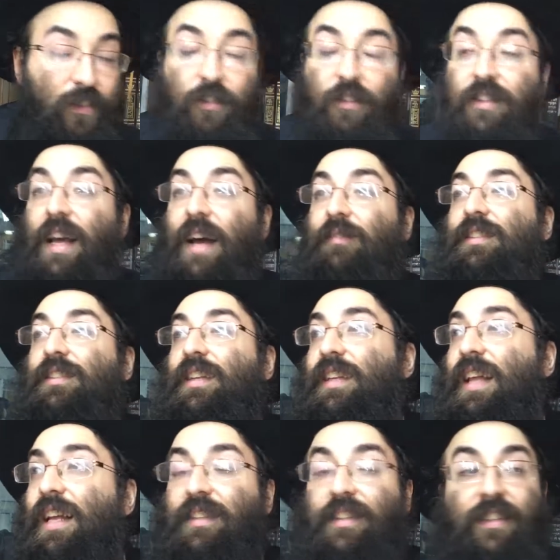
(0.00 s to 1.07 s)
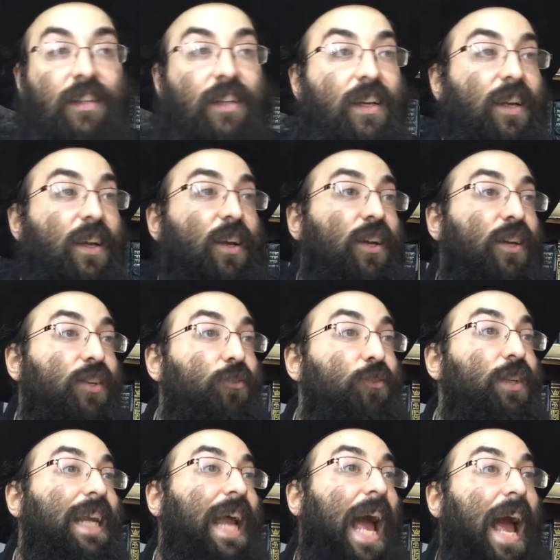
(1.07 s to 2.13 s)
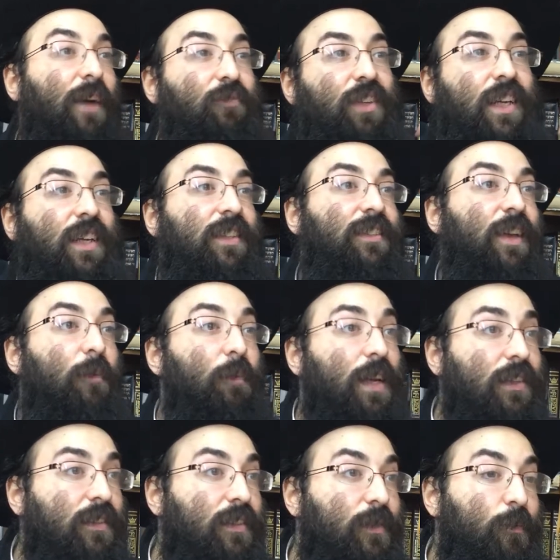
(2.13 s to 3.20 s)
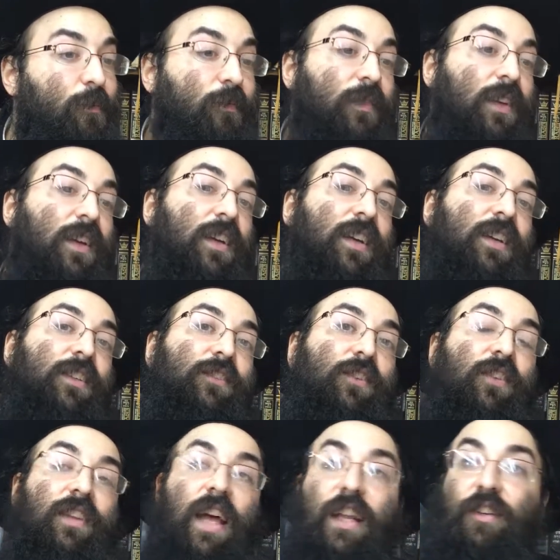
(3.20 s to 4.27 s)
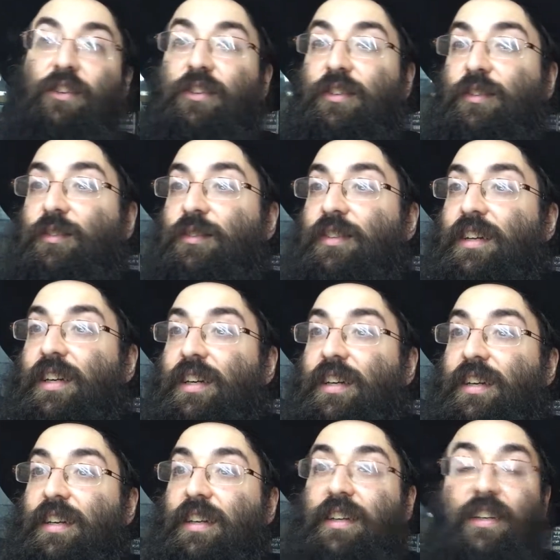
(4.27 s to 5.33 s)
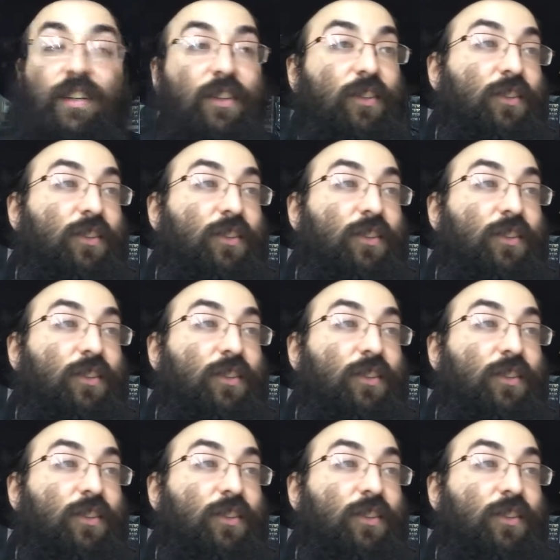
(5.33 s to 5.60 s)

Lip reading: In order to have the Sanhedrin, you need to have Chias HaMesim. So then you